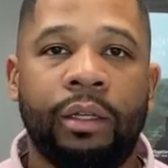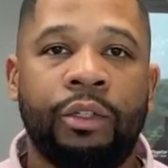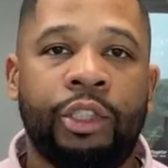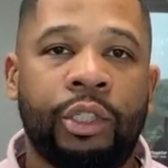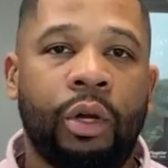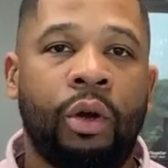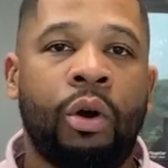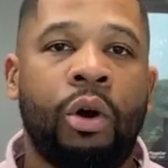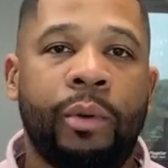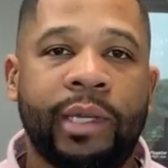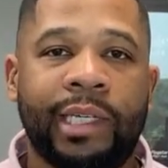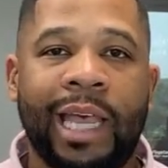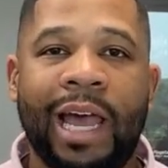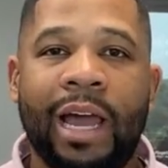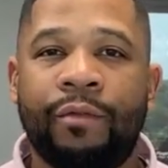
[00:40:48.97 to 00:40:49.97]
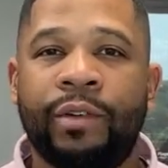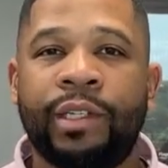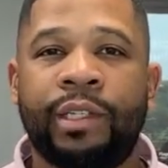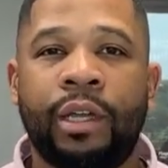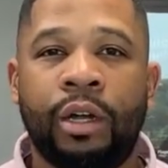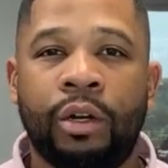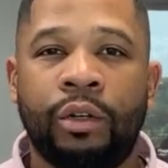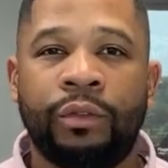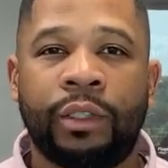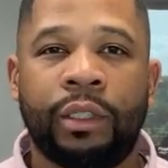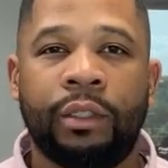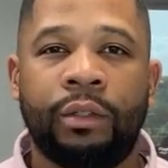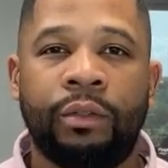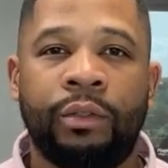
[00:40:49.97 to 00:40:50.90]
You should always have reserves.